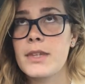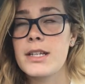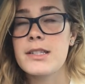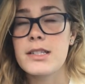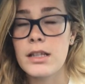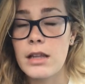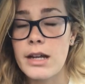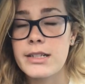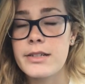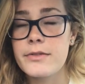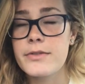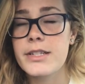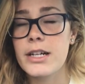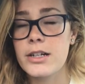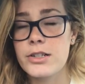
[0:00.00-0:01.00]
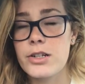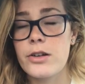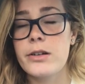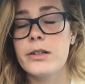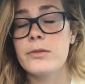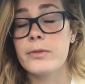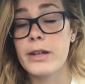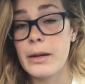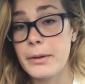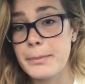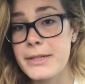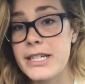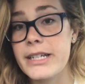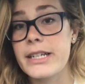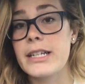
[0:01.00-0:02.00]
selective serotonin
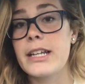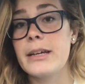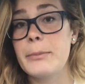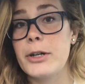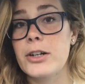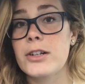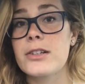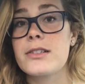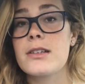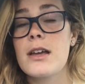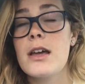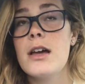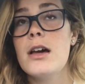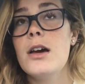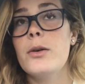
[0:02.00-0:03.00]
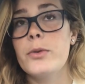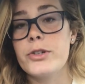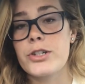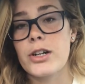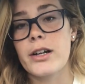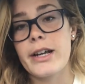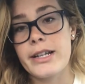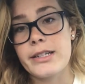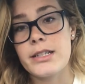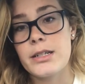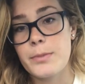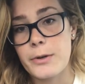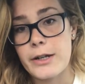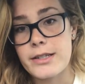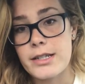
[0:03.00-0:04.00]
reuptake inhibitors, which are
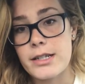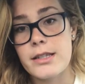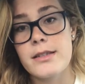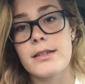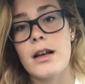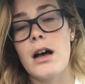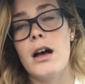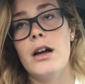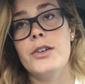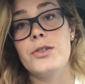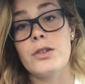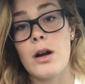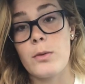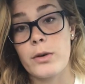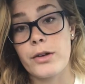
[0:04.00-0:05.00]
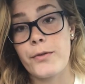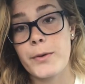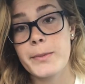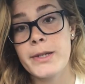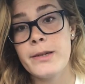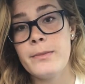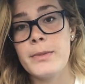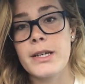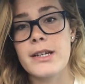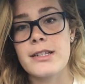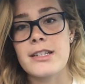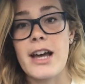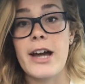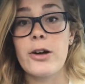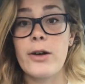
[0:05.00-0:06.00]
antidepressants, do not work for me
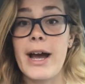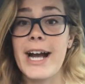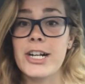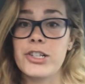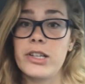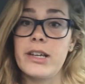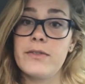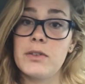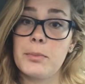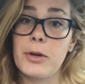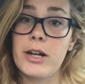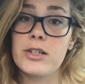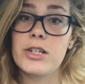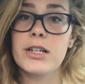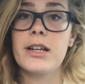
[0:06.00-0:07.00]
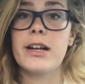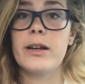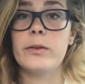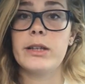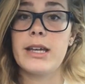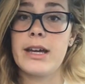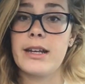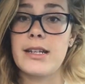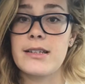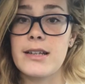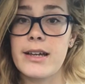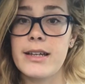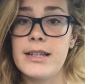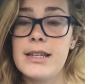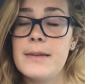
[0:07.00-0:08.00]
because I don't actually have depression. I only had
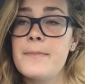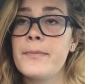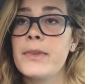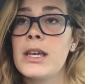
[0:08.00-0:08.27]
anxiety,